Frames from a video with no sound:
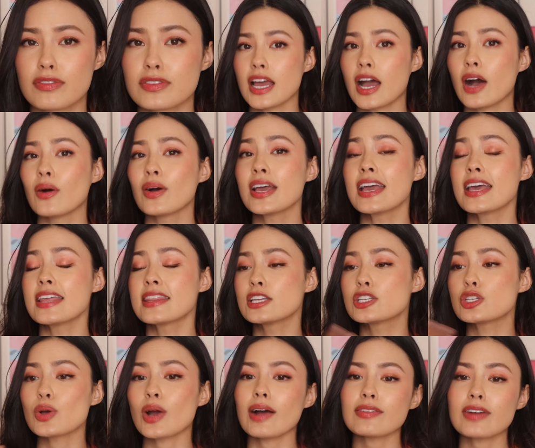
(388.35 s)
Now, they
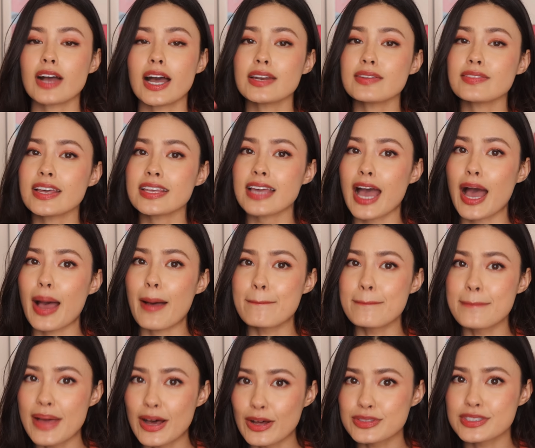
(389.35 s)
do have kind of like a
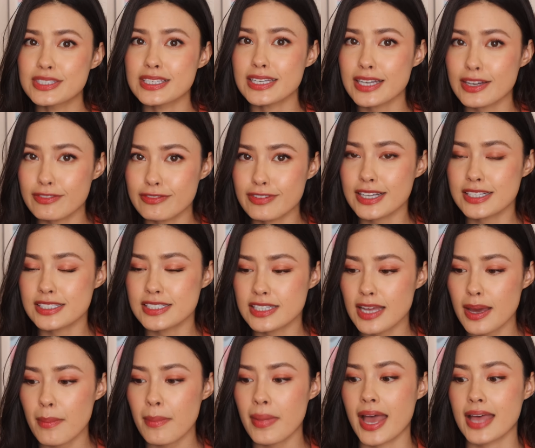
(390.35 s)
melting effect to
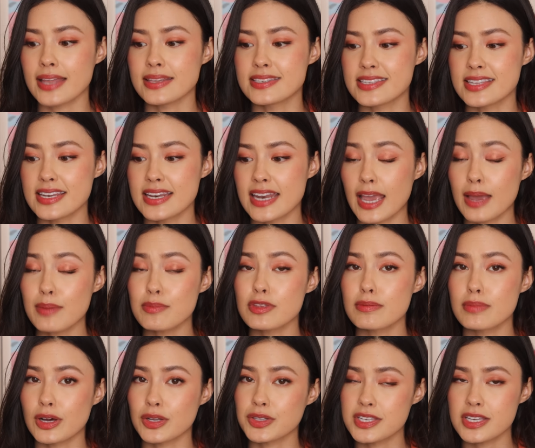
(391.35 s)
them, hence the name, the
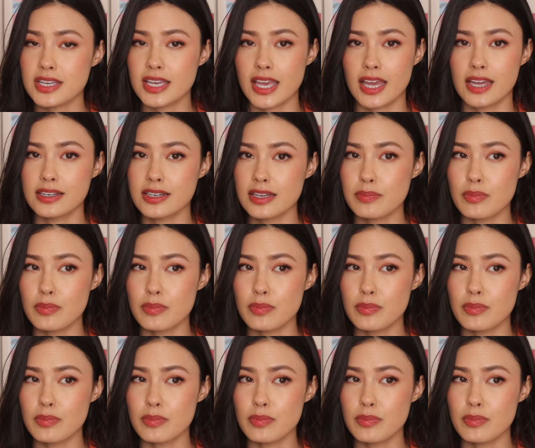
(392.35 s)
Melting Candy